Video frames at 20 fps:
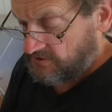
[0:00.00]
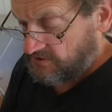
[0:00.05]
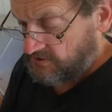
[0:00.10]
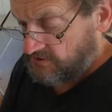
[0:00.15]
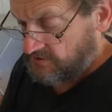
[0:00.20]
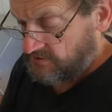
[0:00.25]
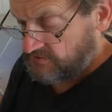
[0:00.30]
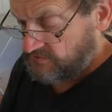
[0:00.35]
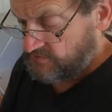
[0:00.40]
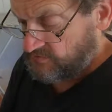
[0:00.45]
I
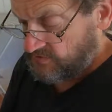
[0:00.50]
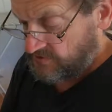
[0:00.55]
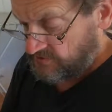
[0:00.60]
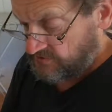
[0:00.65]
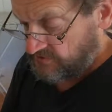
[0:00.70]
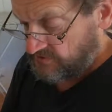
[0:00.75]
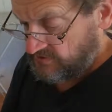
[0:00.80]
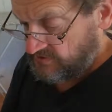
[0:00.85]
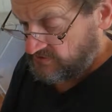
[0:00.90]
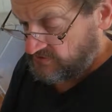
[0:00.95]
use one
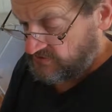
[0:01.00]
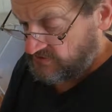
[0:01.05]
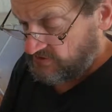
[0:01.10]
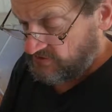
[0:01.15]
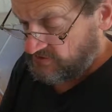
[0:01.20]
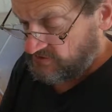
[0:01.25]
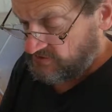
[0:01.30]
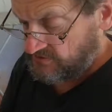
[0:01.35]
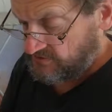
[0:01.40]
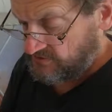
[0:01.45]
of these
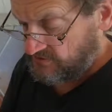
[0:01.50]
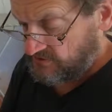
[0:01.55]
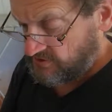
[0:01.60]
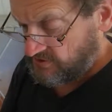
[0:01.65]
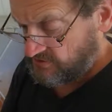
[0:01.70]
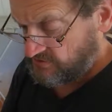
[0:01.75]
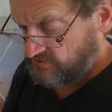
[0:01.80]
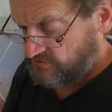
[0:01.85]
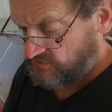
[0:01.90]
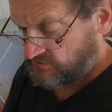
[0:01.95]
things,
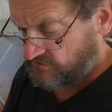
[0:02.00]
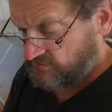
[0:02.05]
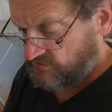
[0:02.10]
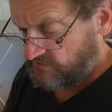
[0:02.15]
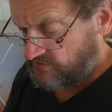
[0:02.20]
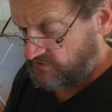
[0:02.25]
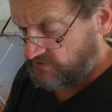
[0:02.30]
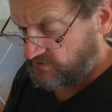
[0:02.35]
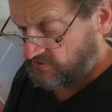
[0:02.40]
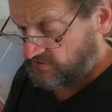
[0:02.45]
goes through the